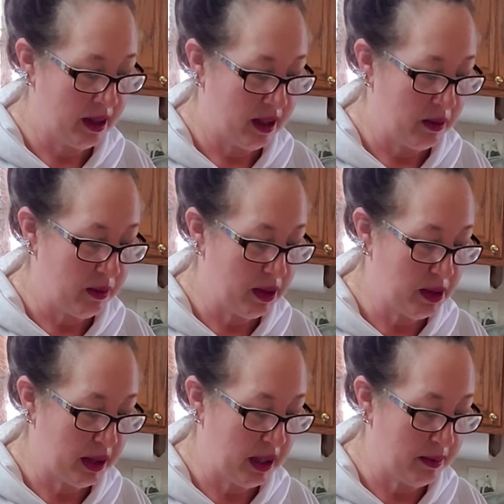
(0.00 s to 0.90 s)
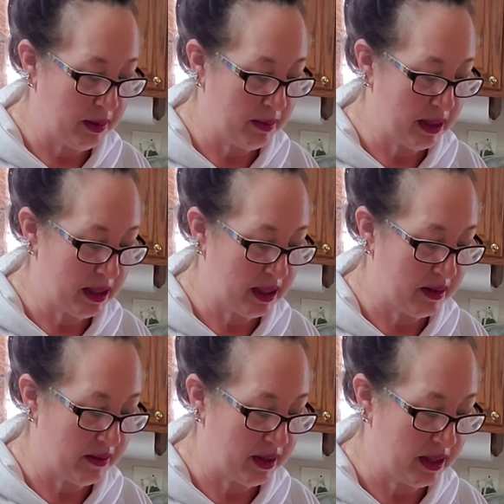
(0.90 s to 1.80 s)
I wish I had my Mexican
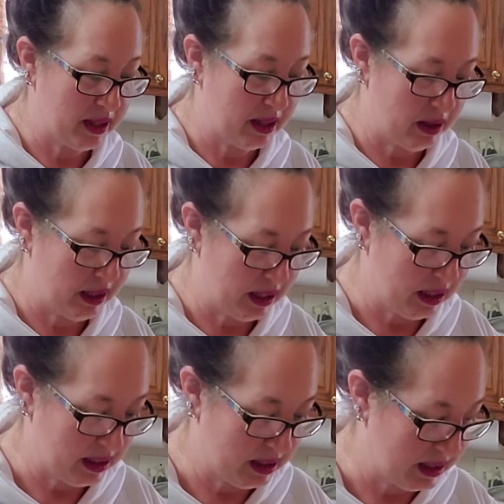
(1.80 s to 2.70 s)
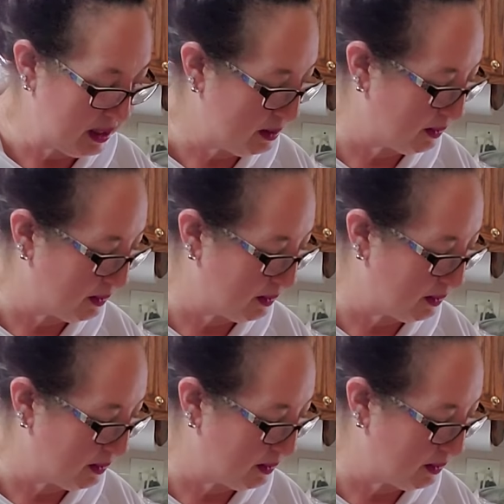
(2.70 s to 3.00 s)
vanilla on hand because that's